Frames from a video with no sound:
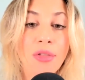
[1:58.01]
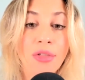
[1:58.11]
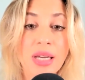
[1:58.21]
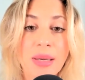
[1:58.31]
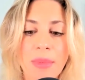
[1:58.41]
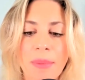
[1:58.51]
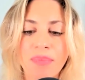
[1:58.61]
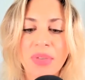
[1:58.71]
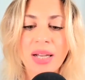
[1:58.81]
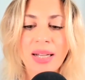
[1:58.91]
theme.
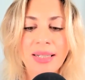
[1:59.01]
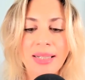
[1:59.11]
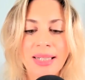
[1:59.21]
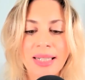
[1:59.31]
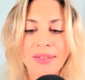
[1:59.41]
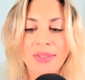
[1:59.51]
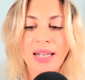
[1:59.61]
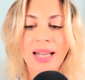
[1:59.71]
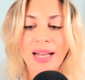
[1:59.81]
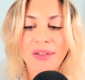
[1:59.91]
Live a
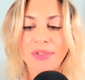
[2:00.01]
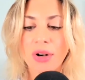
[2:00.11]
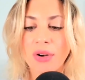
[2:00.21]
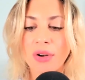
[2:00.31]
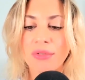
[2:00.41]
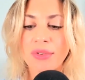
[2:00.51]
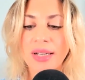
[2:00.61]
life of